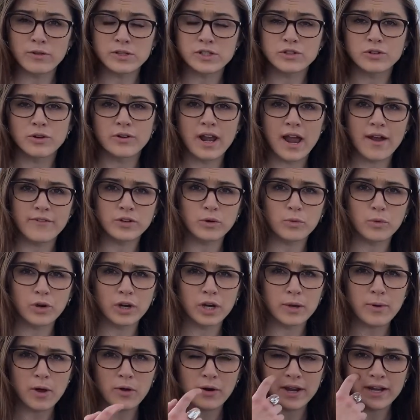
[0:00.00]
so you don't have to worry
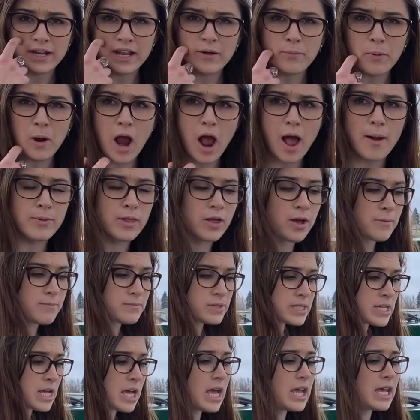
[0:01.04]
about any problems.